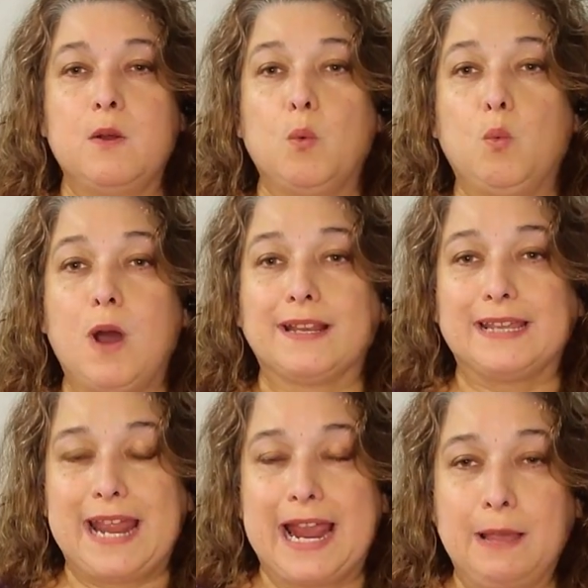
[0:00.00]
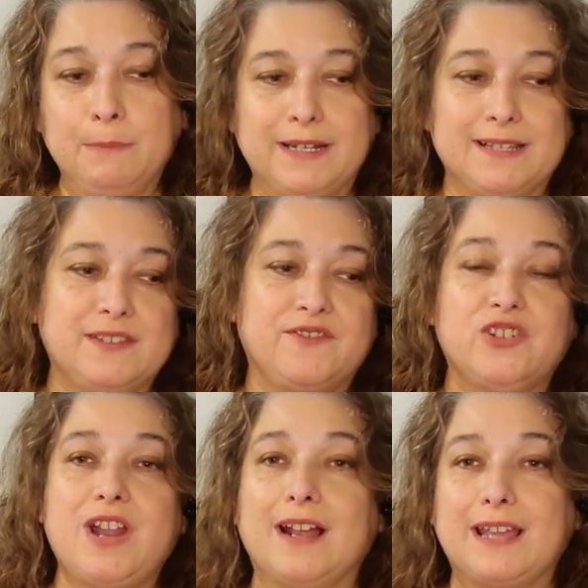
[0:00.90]
What can happen is if you're
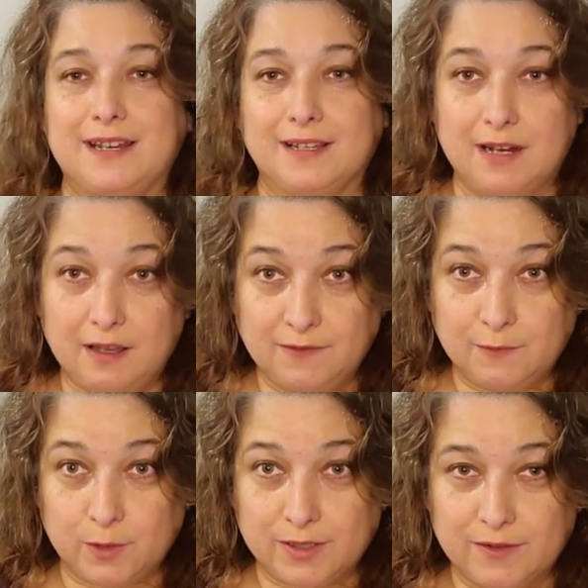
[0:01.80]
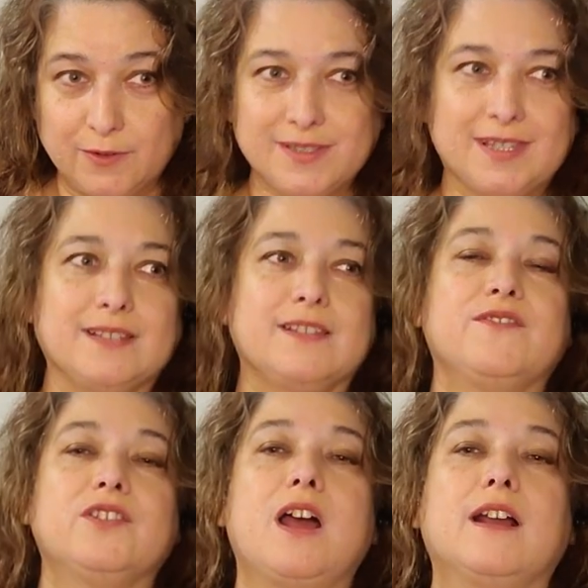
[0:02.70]
not getting enough of one of those things, if
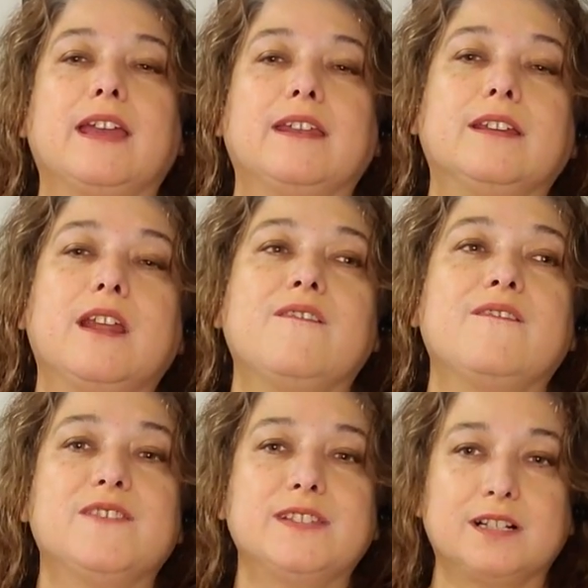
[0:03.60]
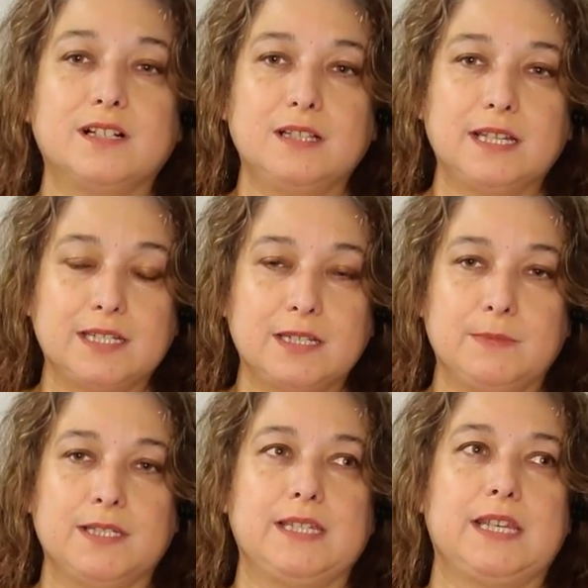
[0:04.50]
you're not getting enough physical
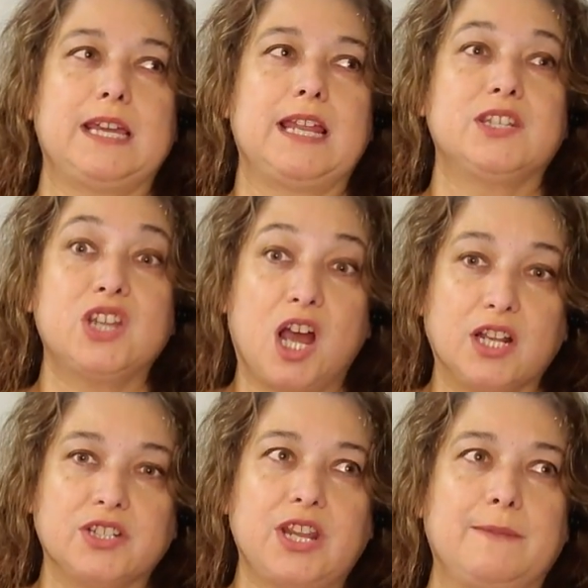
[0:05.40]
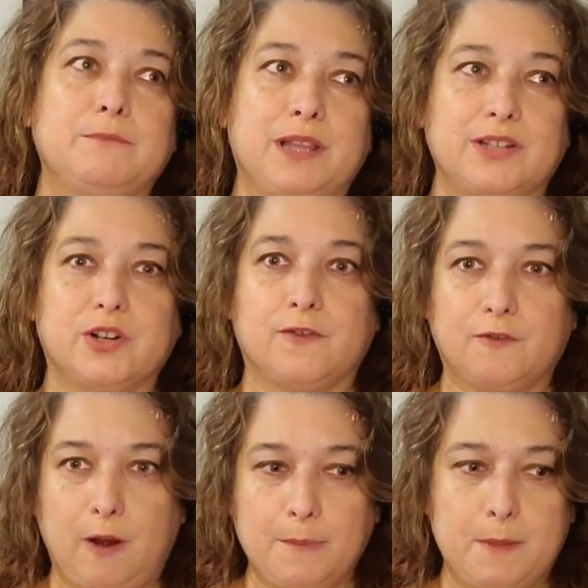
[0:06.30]
intimacy and touch and pleasure
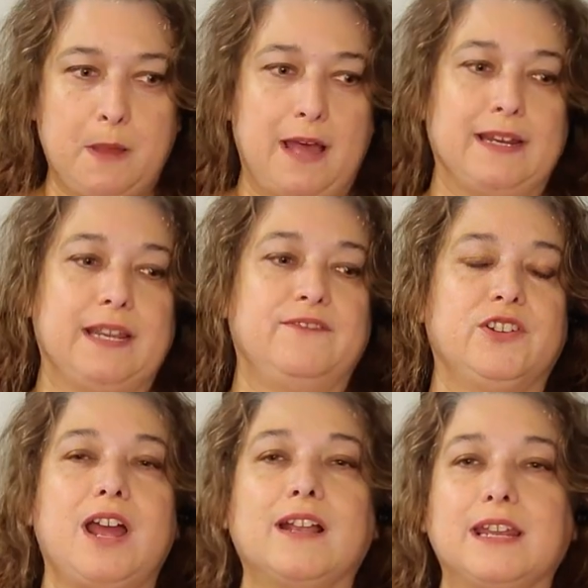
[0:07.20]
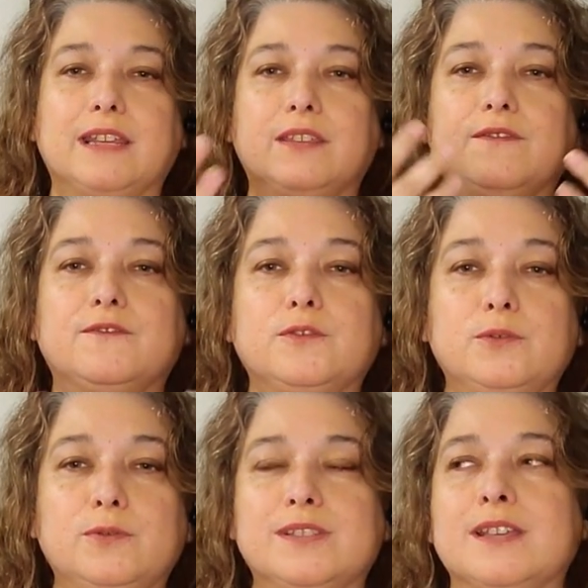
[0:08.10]
from the body, if you're not getting the
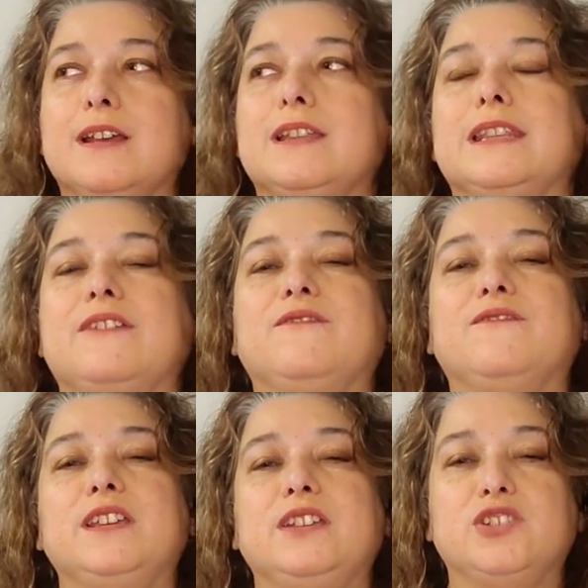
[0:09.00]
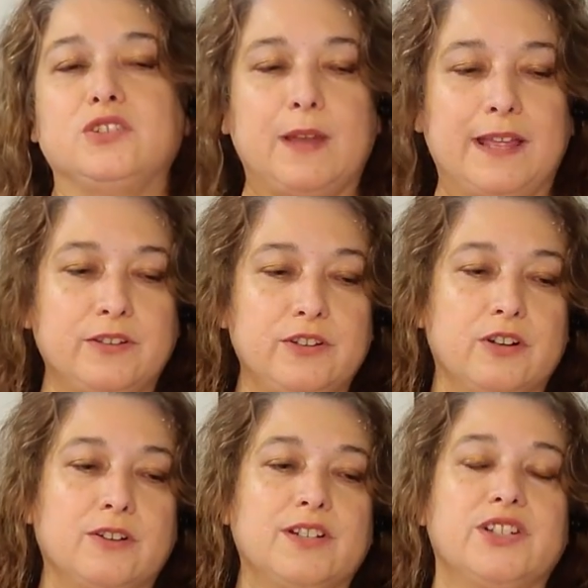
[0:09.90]
foods that feed you and
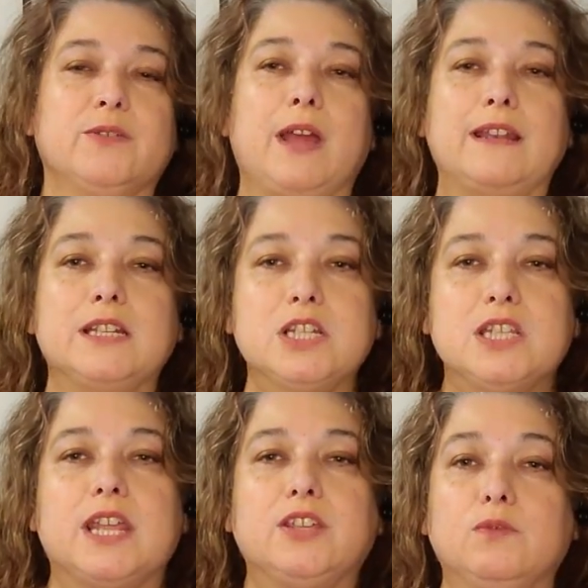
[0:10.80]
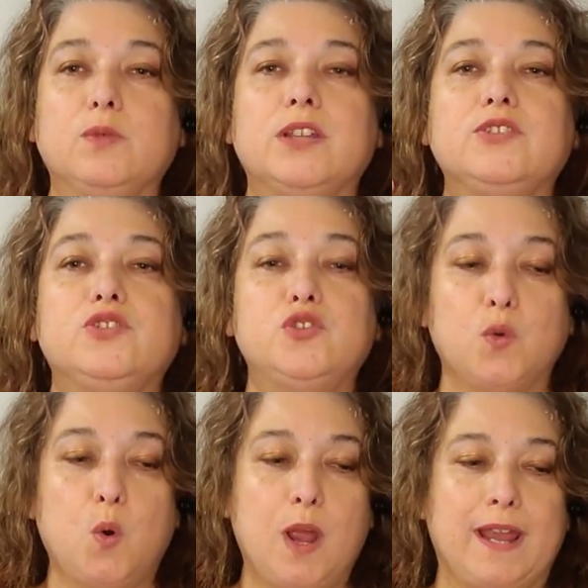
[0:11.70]
nourish you and that you
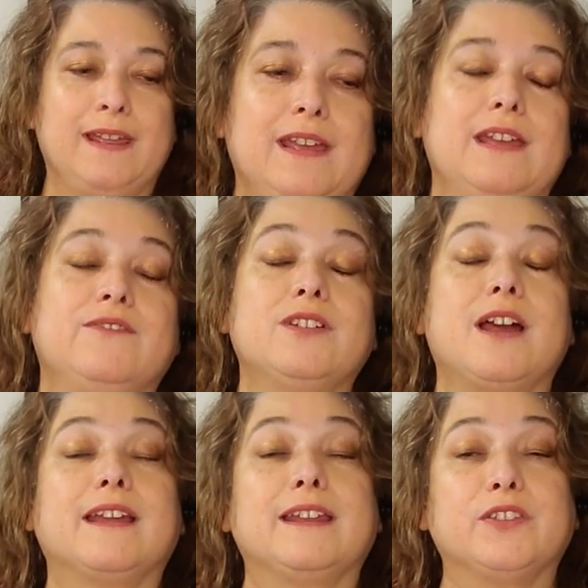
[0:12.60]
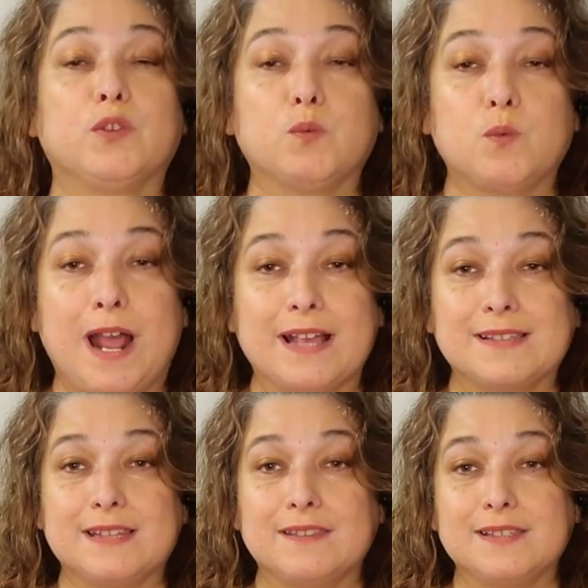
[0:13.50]
enjoy, if you're not getting the
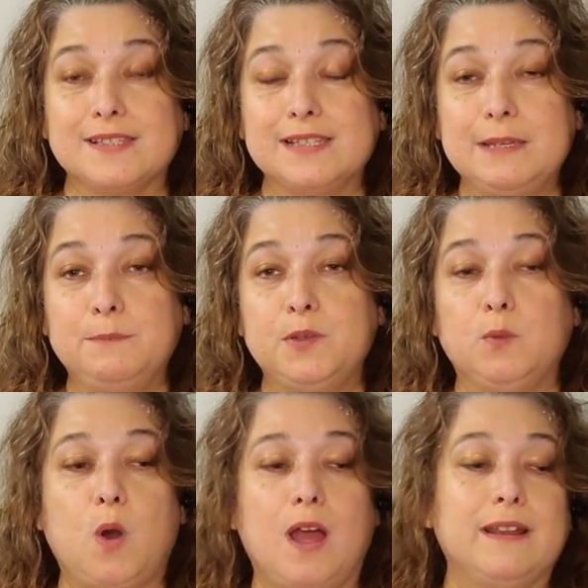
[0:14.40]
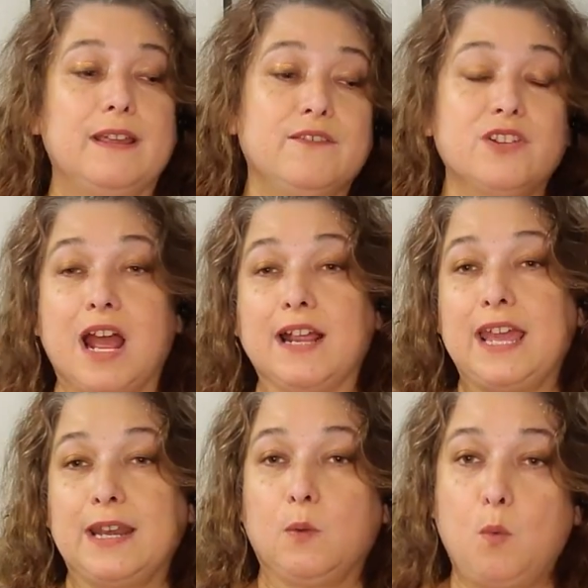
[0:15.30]
rest and the sleep you want, if you're not
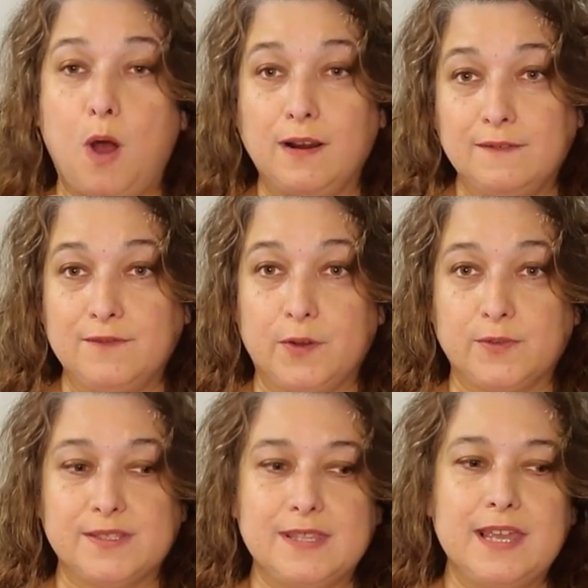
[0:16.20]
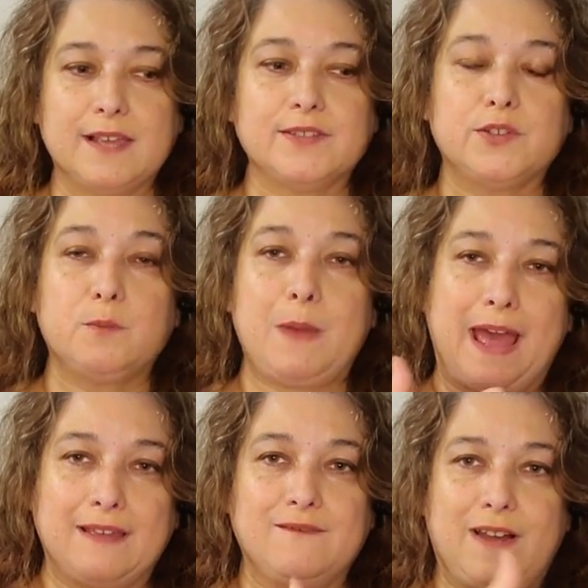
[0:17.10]
getting one of those things, you
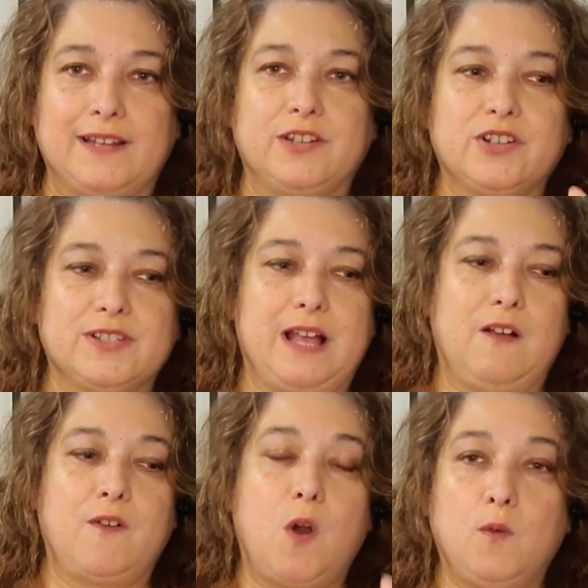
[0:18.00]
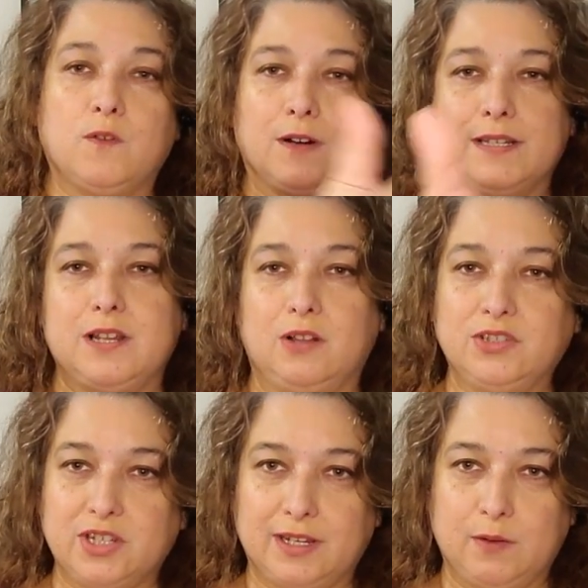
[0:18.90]
may find yourself
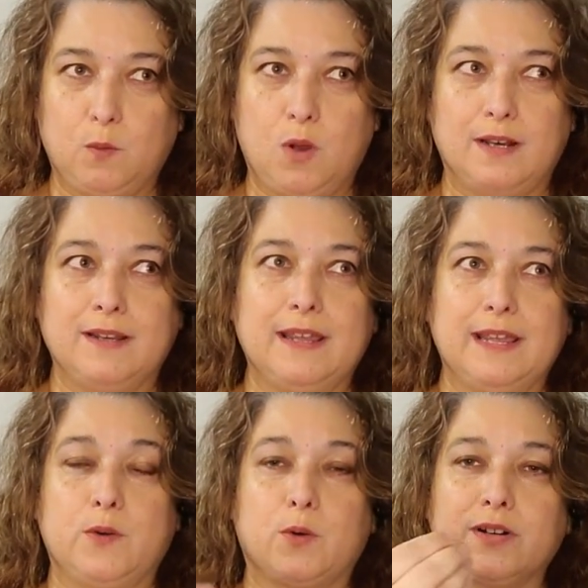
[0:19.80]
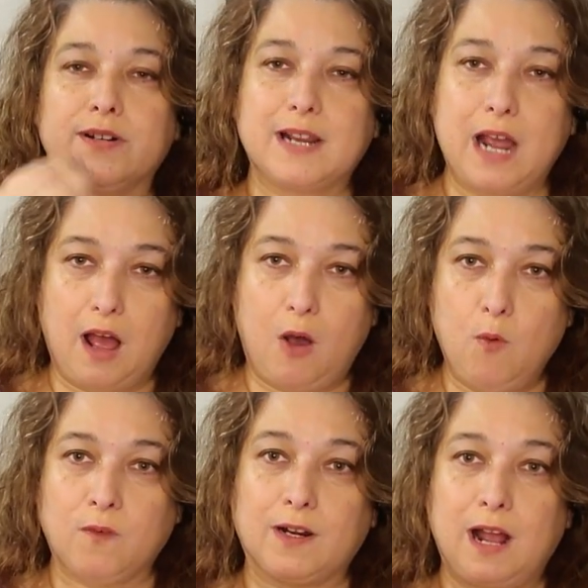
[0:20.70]
overindulging in one in order to
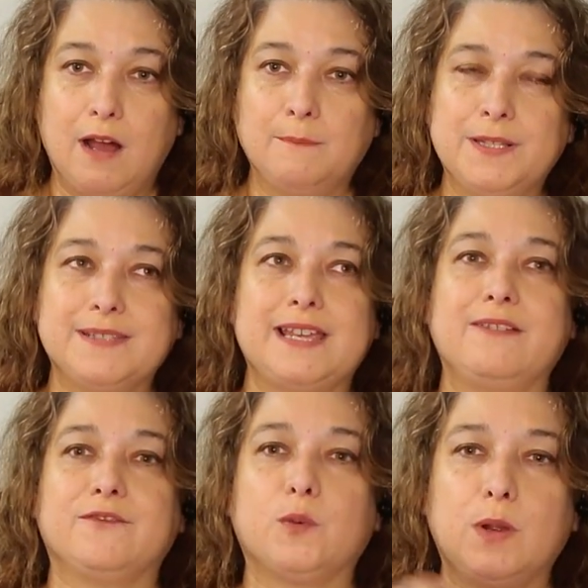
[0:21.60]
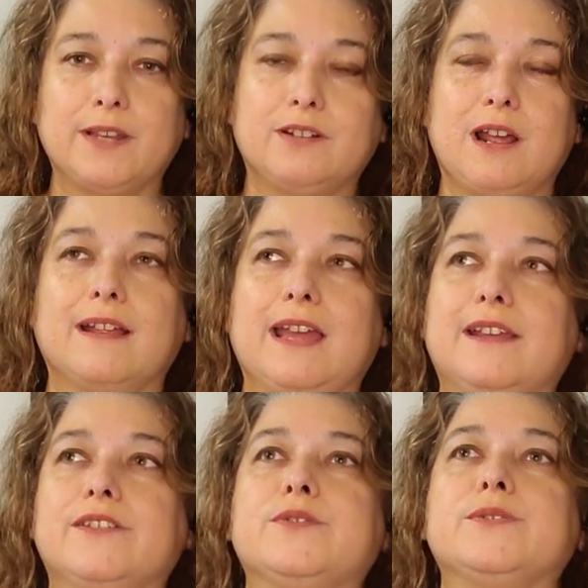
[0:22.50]
overcompensate for what you're not
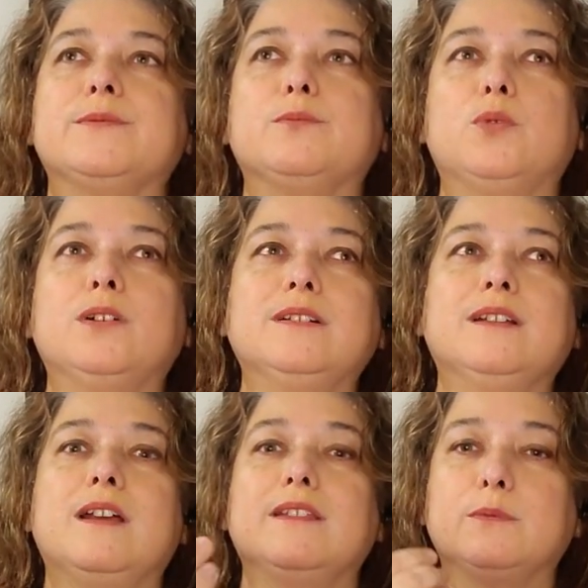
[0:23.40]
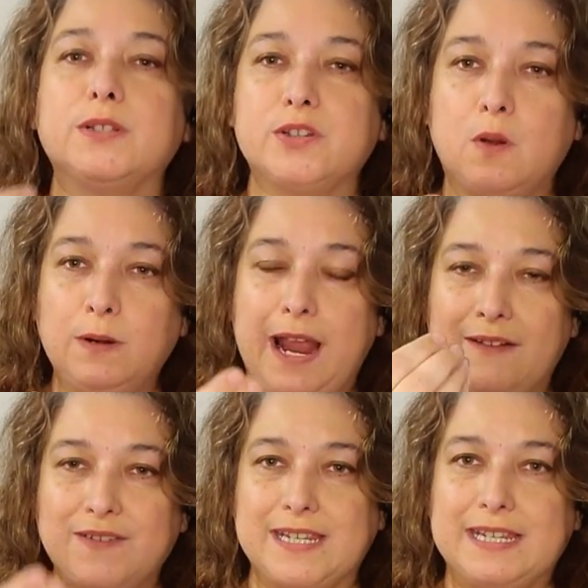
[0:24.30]
getting. So it's important that we don't
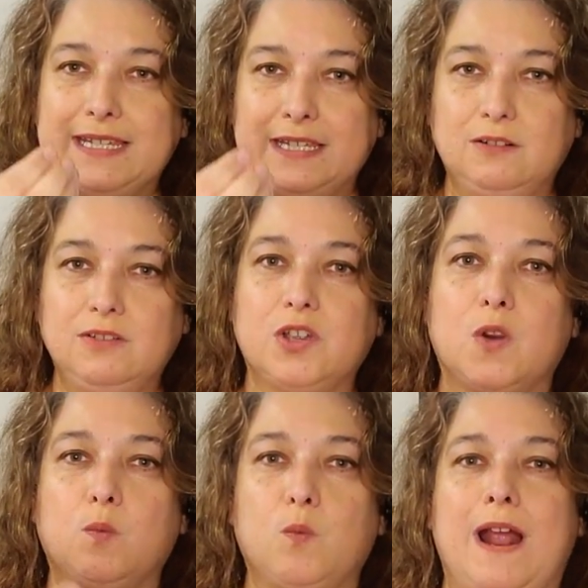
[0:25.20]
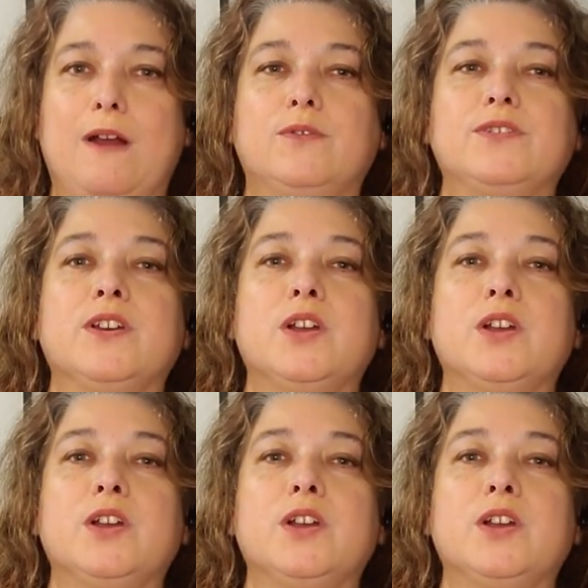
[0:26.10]
have any guilt around